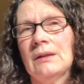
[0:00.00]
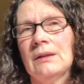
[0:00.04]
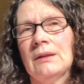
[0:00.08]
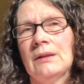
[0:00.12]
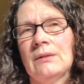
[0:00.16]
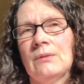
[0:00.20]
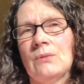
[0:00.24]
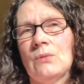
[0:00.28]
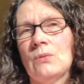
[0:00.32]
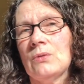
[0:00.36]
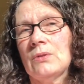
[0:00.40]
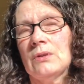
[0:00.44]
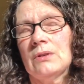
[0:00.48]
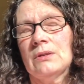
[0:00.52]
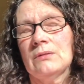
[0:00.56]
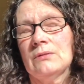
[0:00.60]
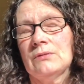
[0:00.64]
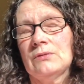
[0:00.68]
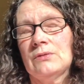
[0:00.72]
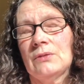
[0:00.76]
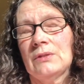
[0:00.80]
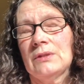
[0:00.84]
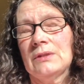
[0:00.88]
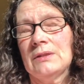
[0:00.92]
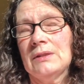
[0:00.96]
or
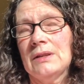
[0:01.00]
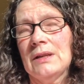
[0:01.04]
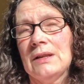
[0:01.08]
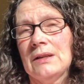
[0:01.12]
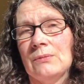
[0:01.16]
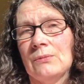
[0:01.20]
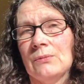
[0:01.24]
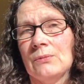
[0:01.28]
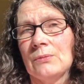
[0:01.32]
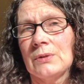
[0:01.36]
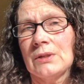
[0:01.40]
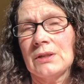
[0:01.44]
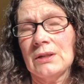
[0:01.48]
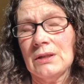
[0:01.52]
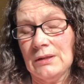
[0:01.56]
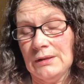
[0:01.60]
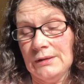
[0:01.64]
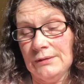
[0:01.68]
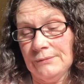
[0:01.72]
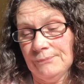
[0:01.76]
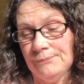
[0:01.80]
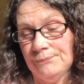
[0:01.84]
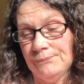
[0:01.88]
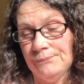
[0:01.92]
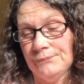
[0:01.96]
during the day when we're
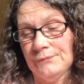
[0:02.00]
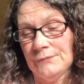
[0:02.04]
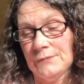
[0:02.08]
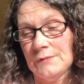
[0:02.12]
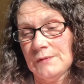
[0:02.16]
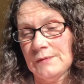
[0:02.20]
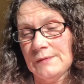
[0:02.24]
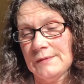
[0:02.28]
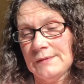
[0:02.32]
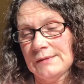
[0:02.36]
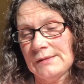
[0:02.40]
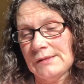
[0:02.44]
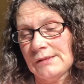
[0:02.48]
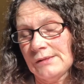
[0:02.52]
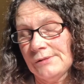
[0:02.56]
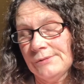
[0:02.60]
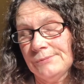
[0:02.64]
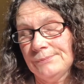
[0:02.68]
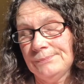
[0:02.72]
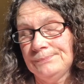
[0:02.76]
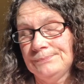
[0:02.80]
gone. So